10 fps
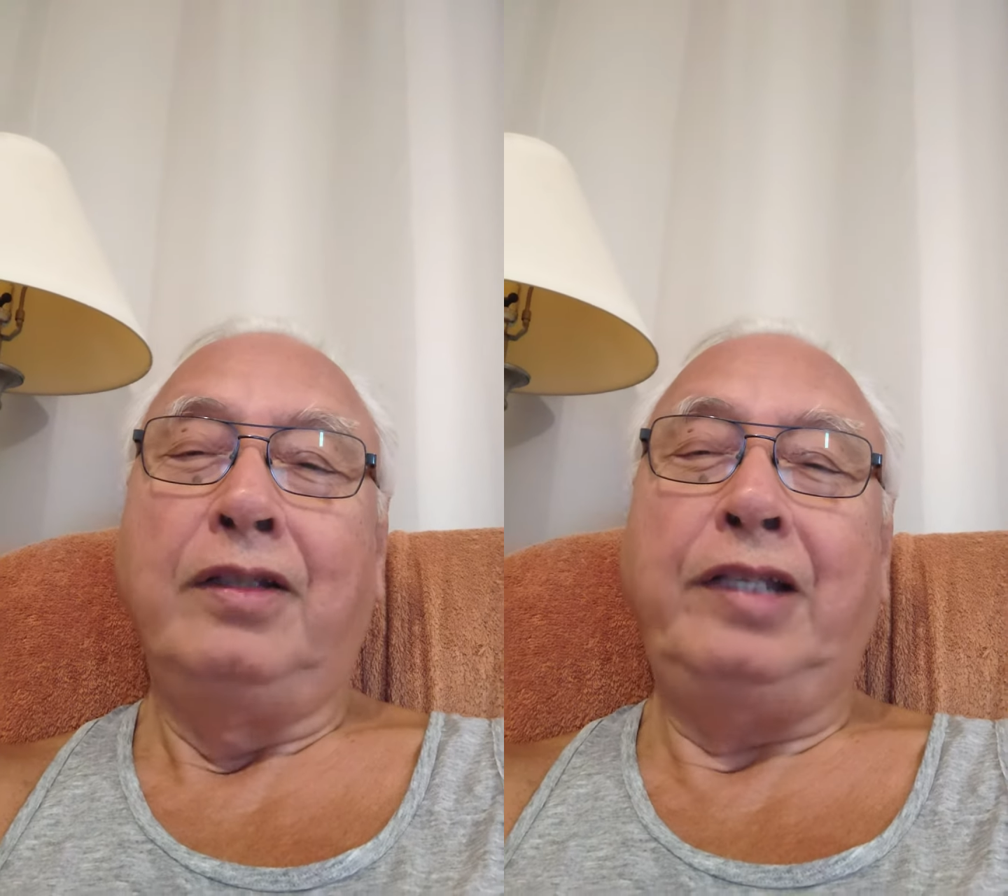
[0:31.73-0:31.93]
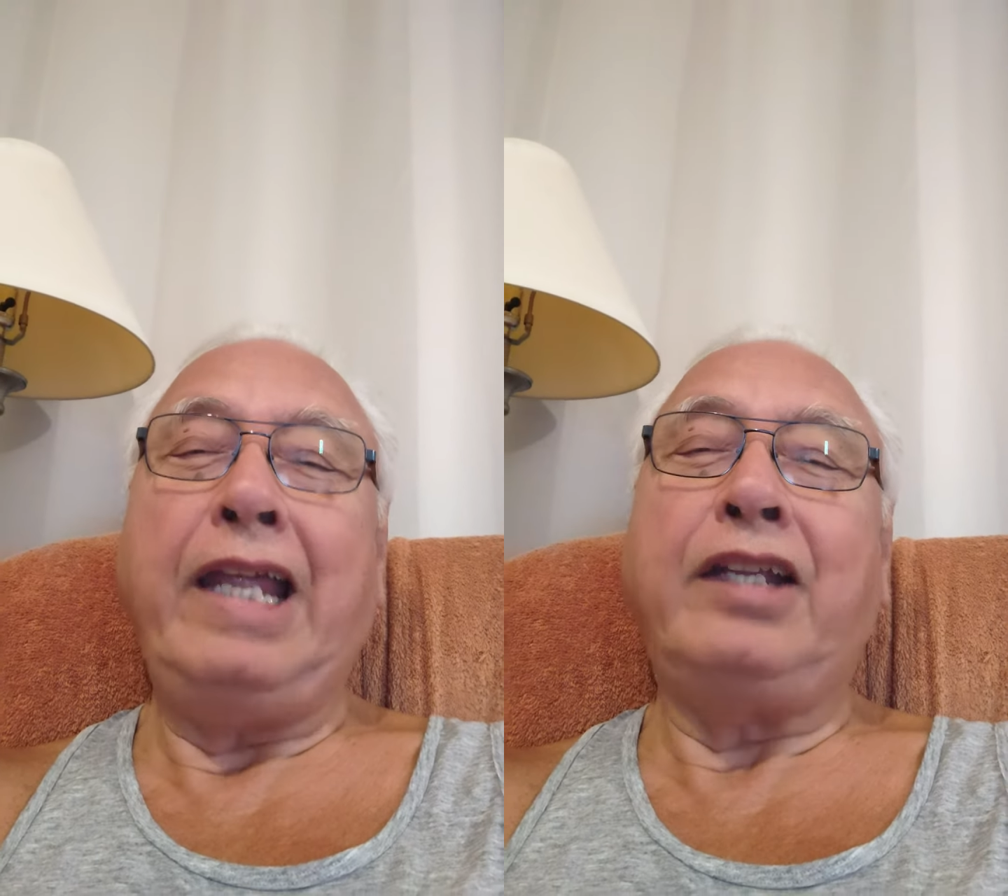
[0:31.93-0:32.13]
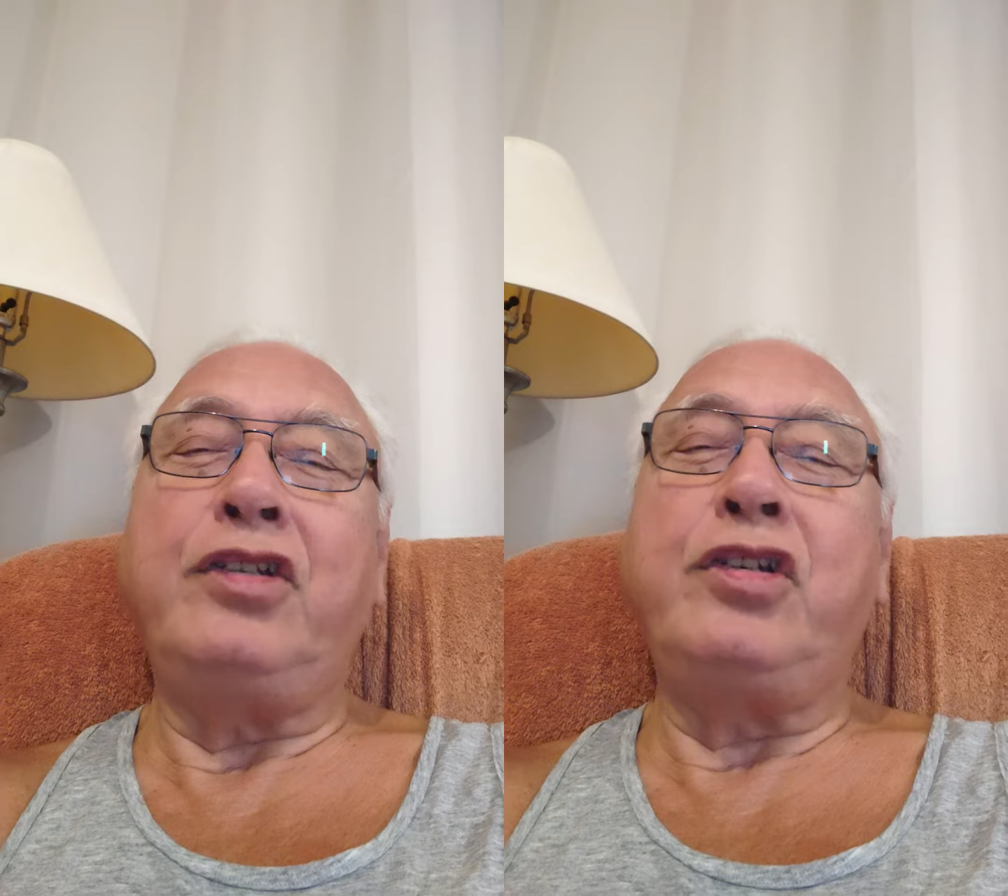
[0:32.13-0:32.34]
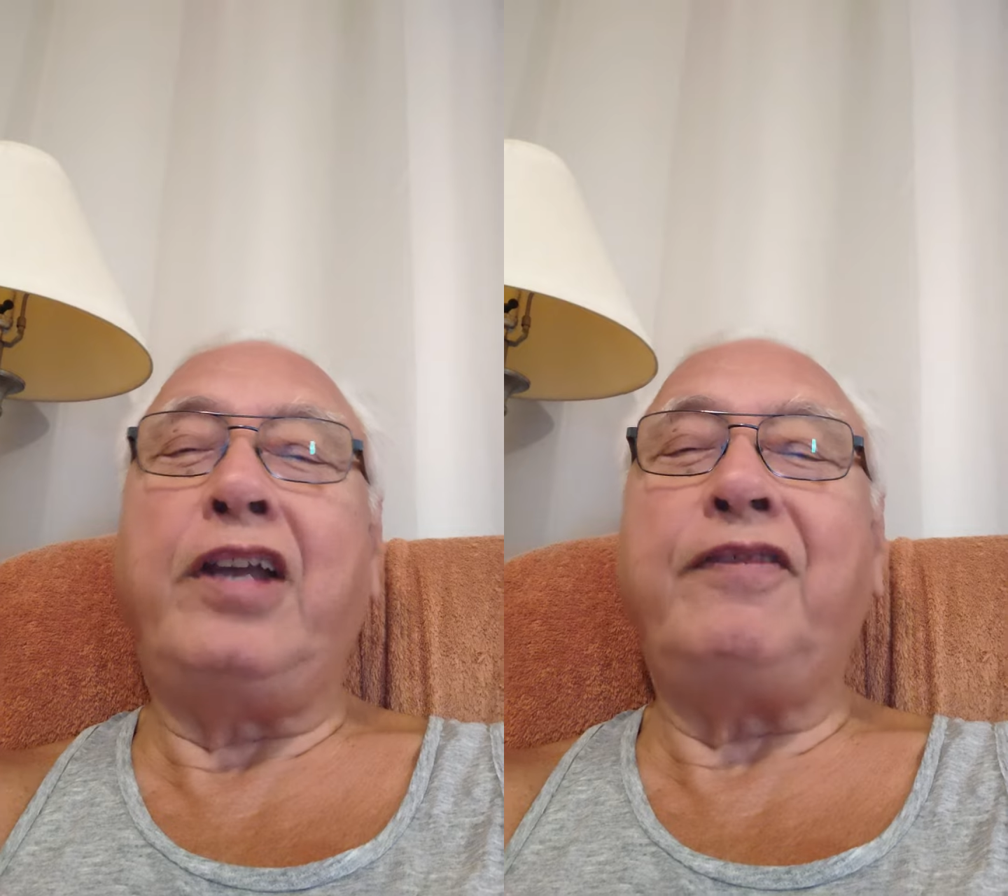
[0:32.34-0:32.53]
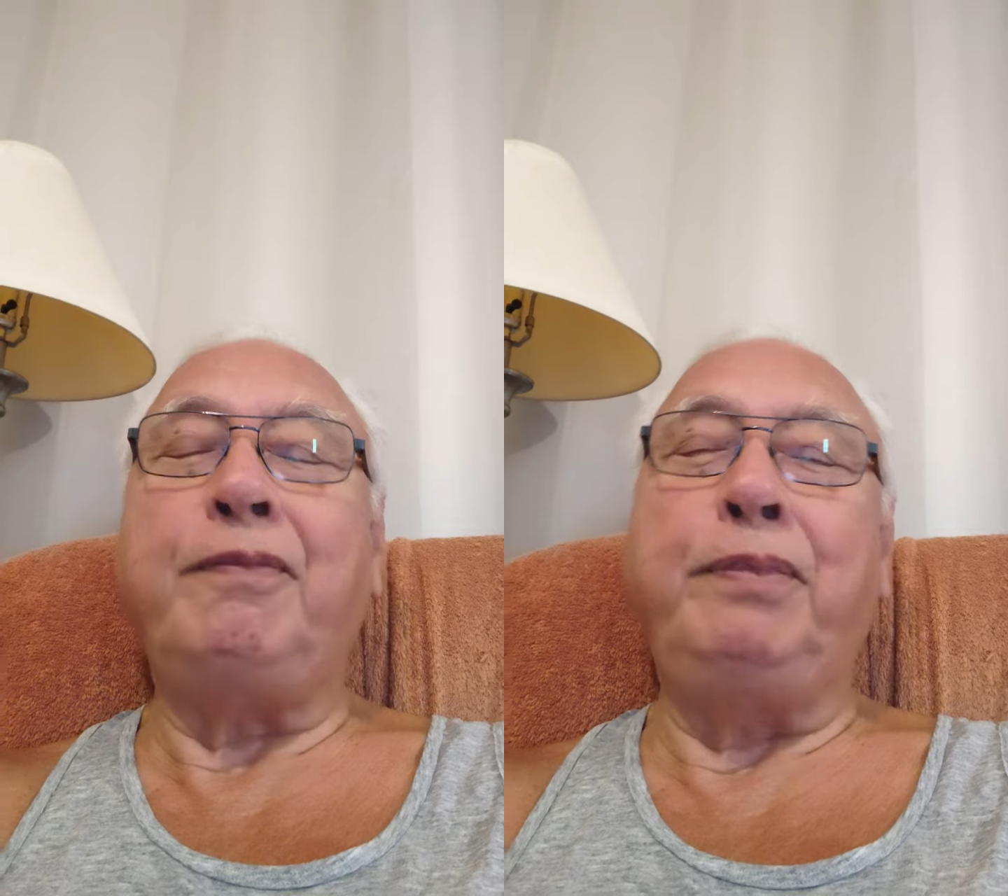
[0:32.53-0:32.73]
Think
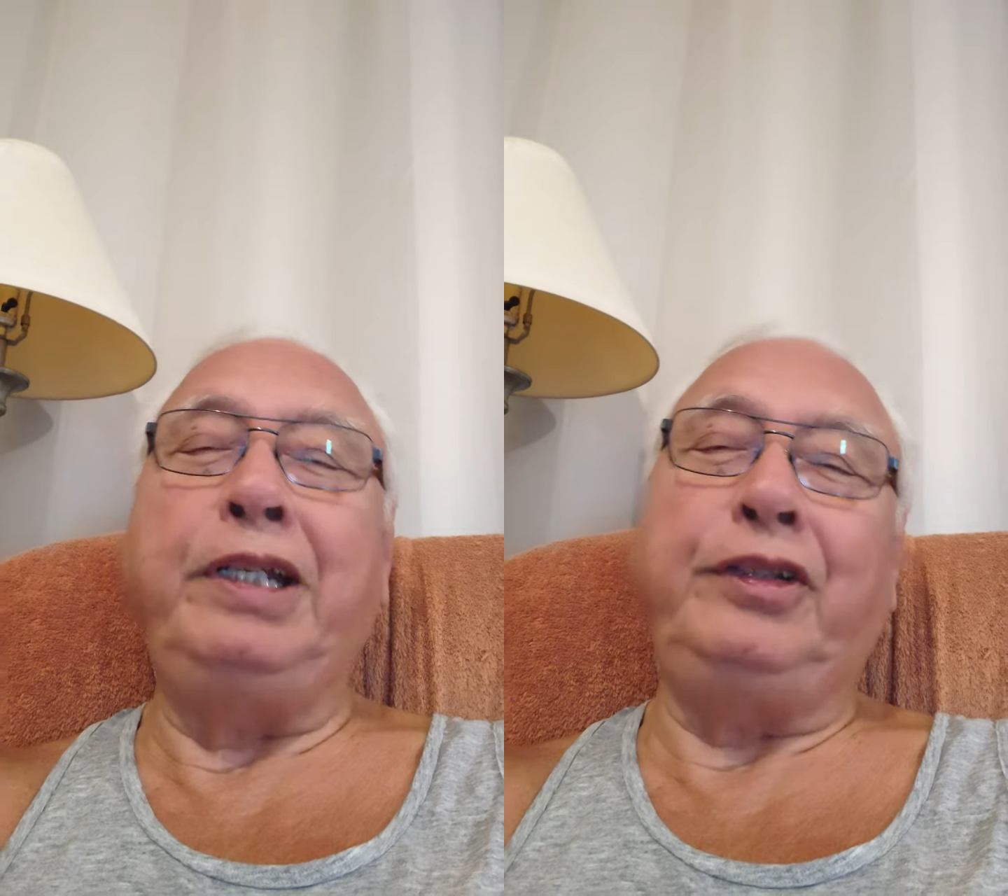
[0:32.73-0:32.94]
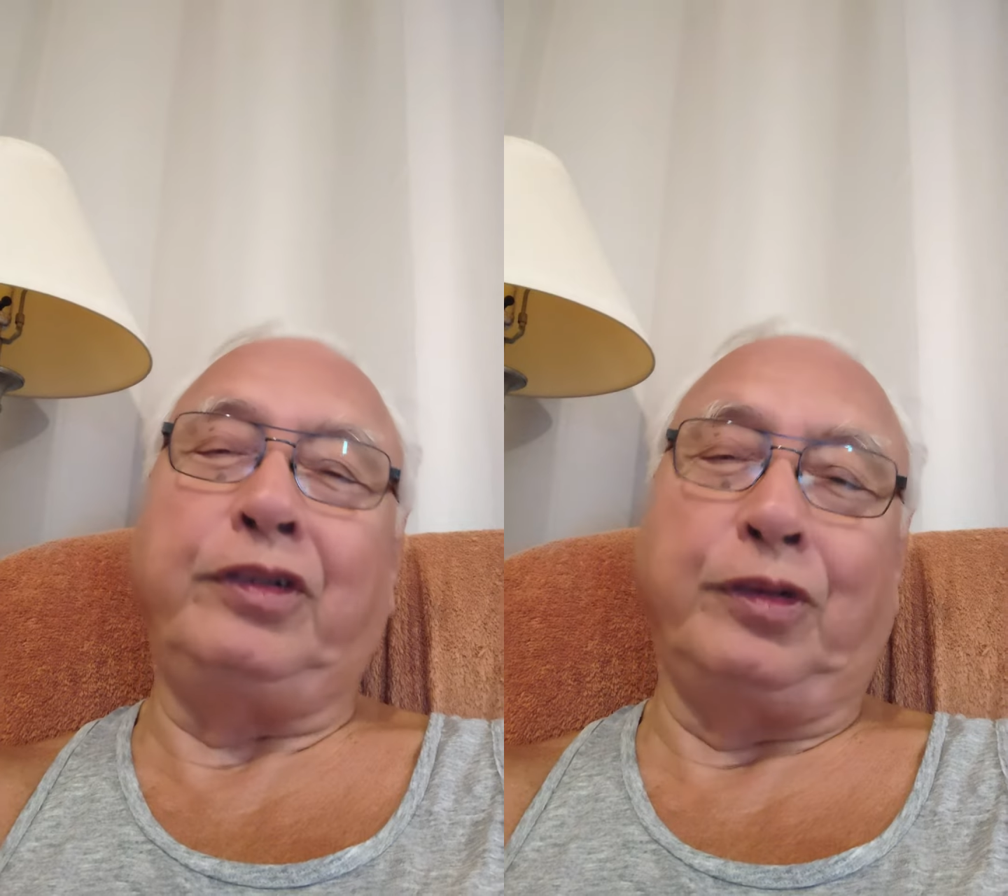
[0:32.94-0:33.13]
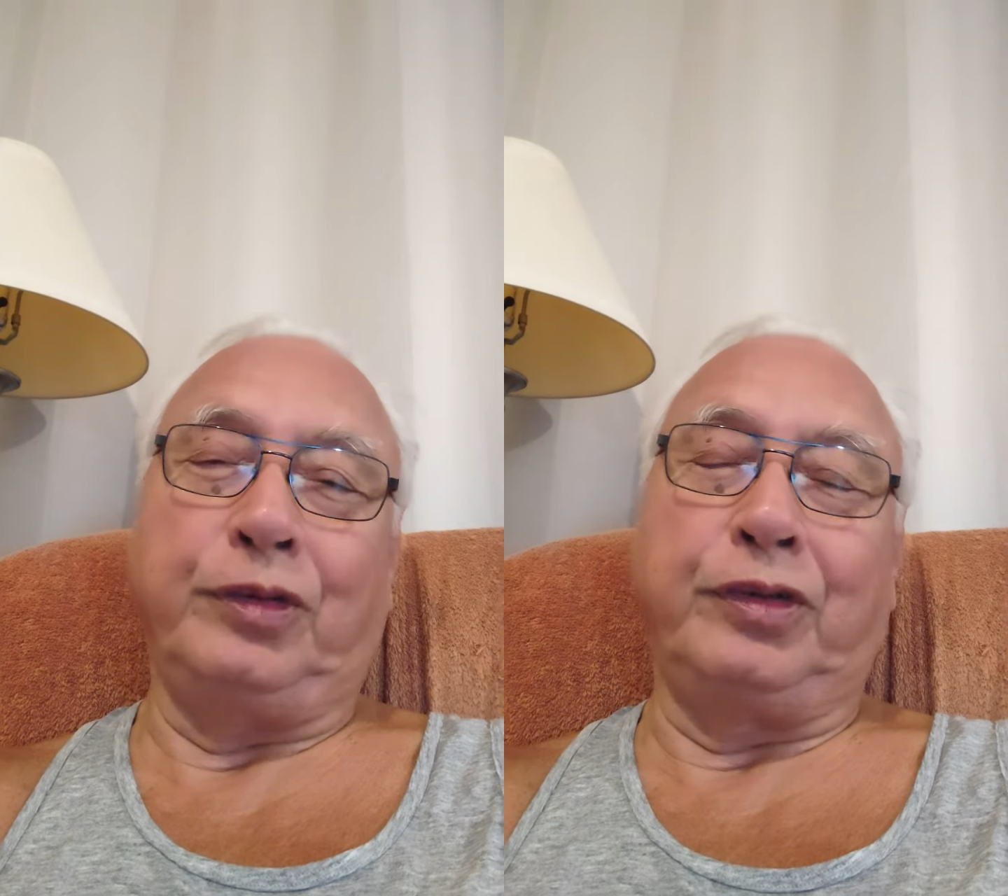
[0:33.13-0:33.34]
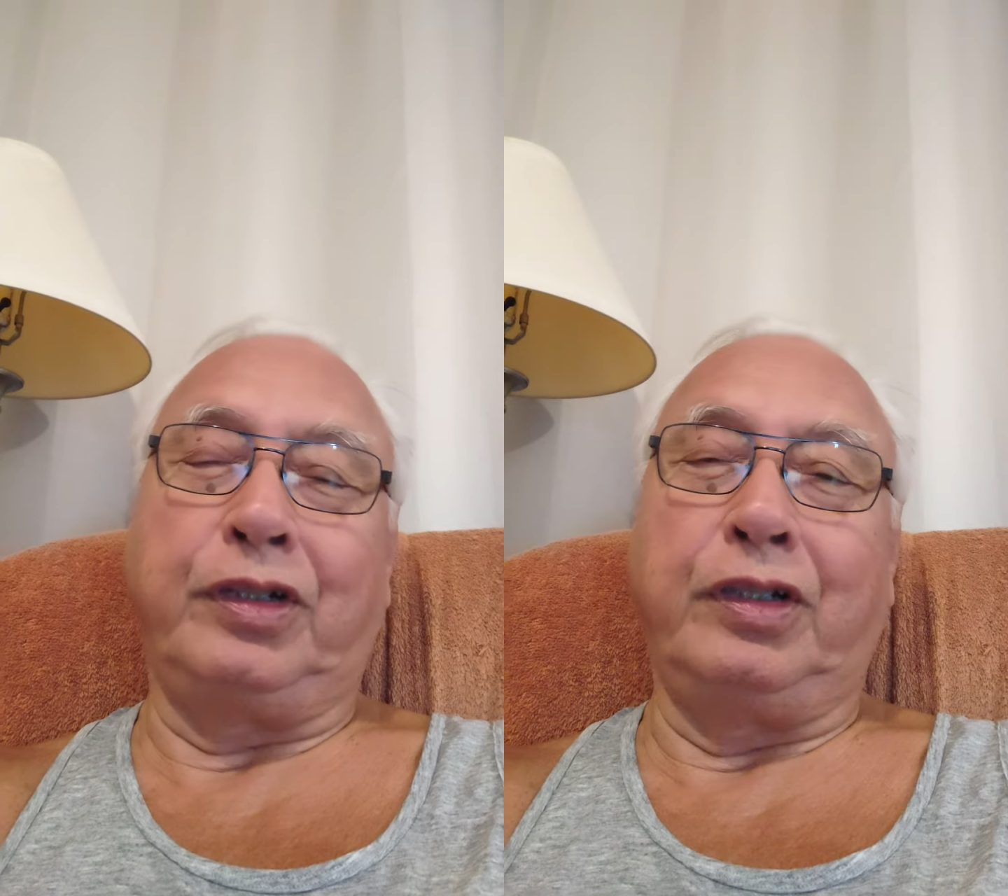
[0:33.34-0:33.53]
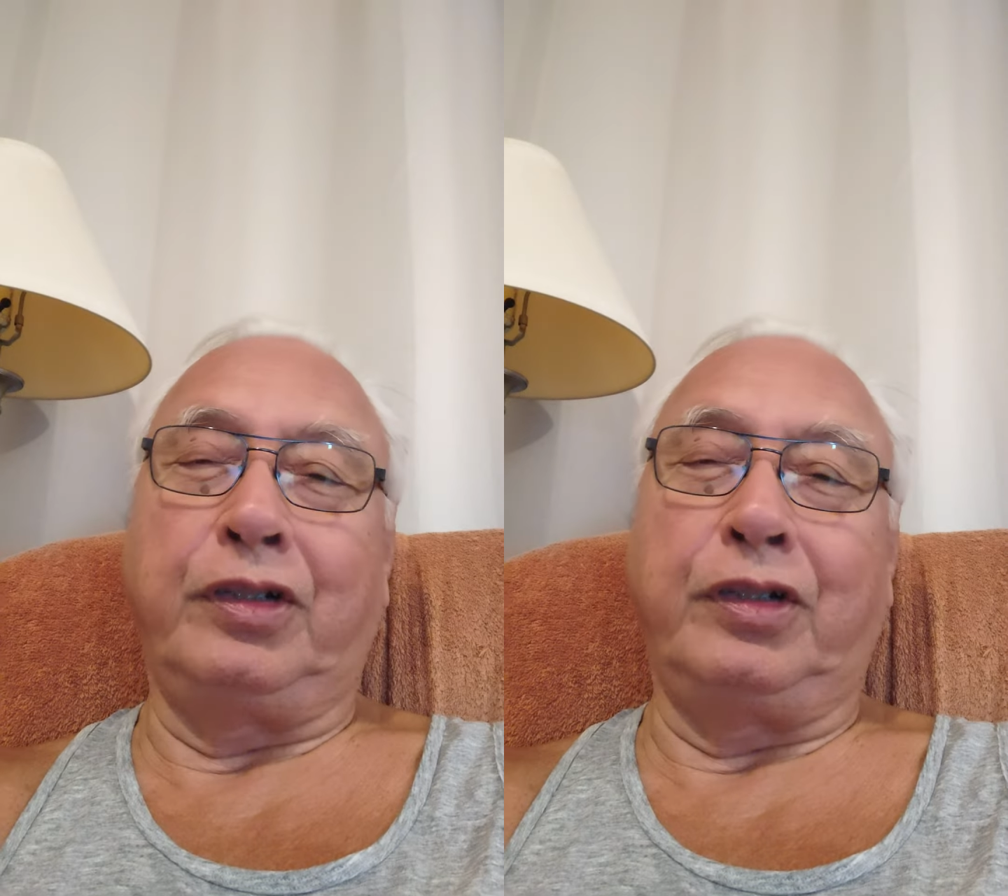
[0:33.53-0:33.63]
Jeff Bezos,